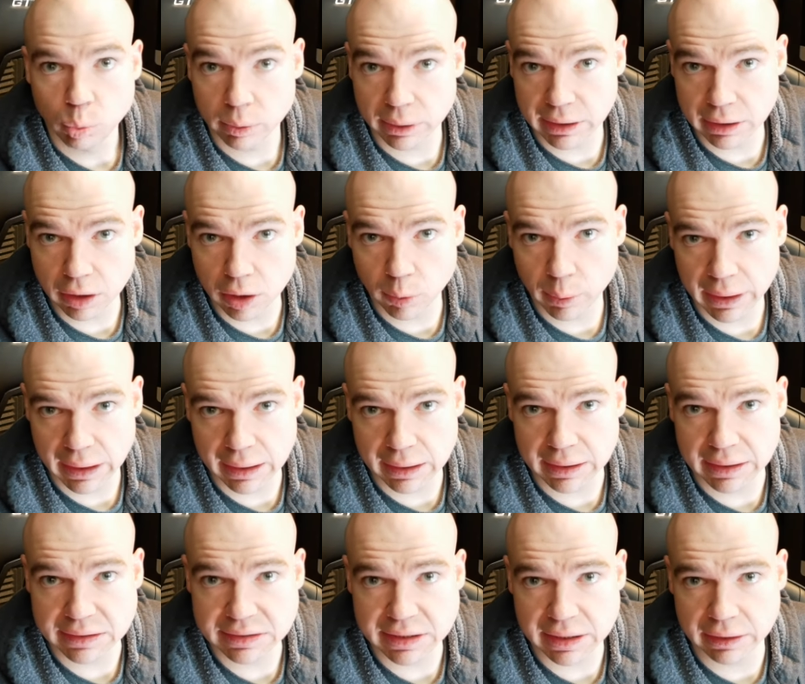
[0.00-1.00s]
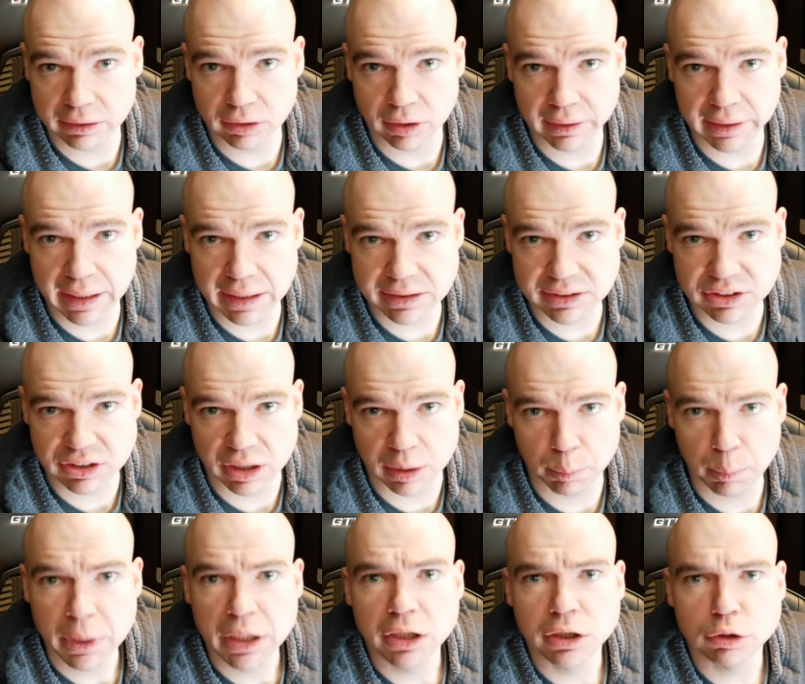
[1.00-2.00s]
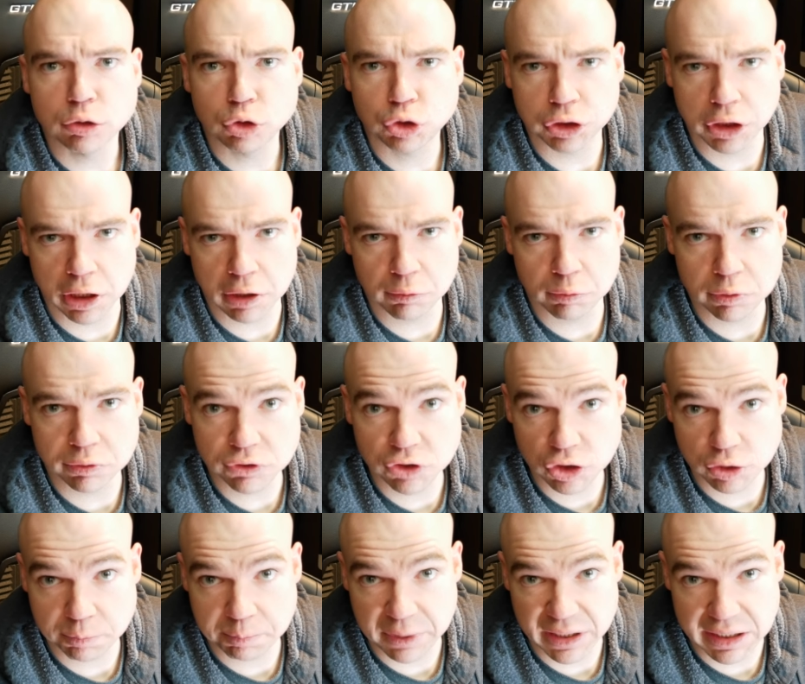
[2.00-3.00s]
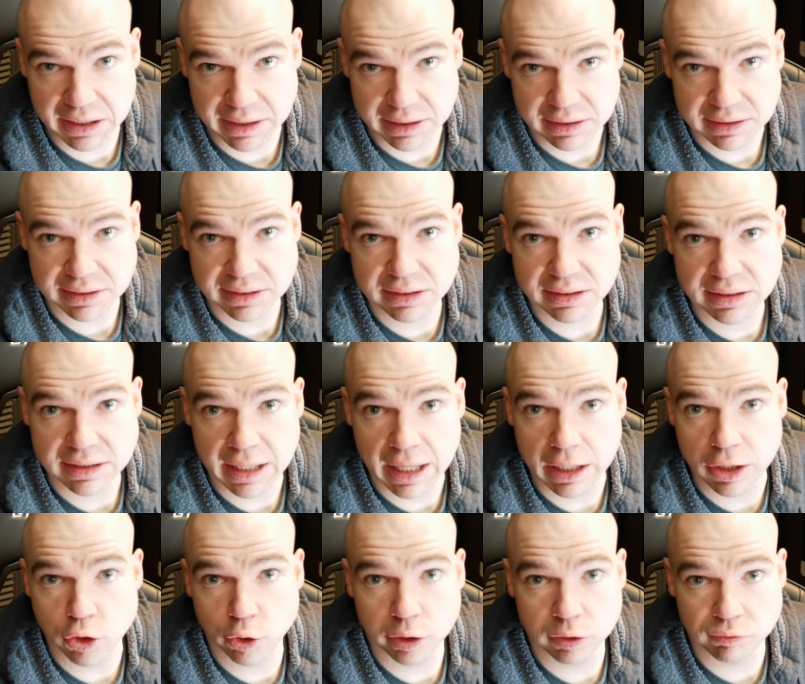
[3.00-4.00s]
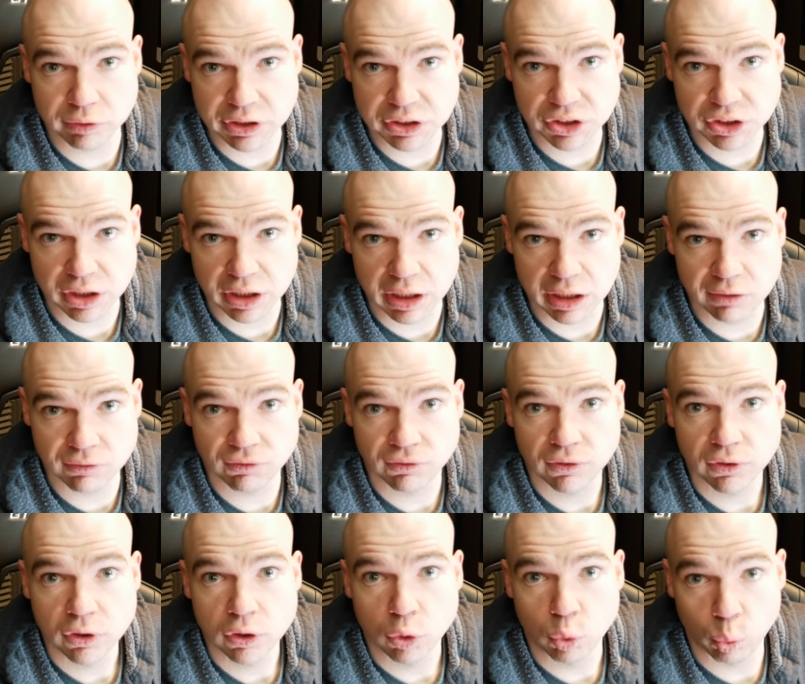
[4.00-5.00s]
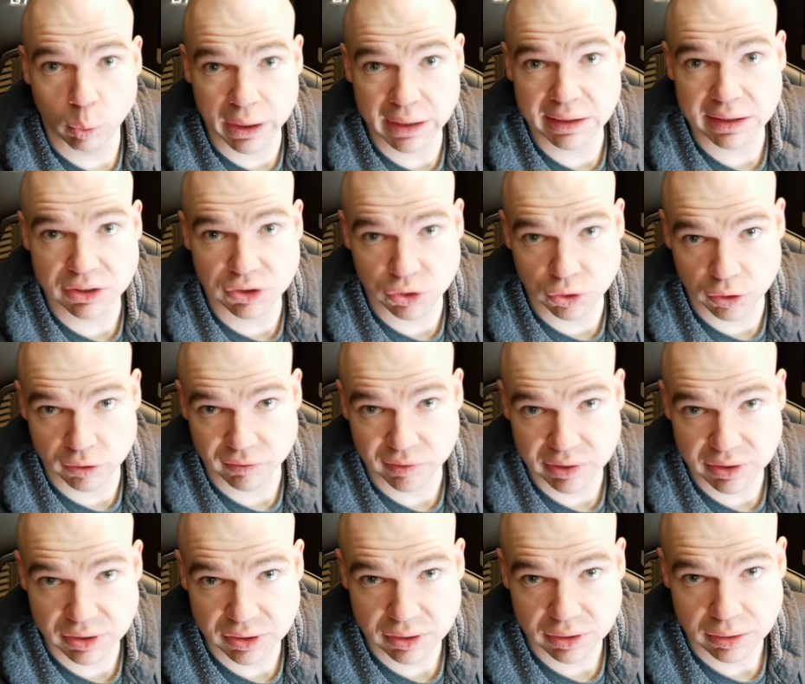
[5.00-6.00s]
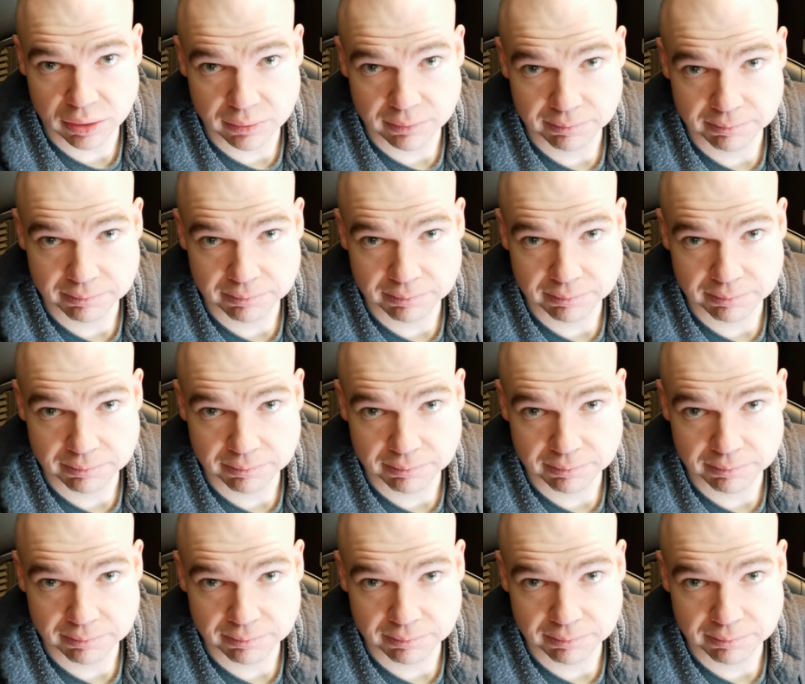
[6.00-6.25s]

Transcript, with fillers: we're going to go ahead and take a look at some general speeds that you can receive with the service.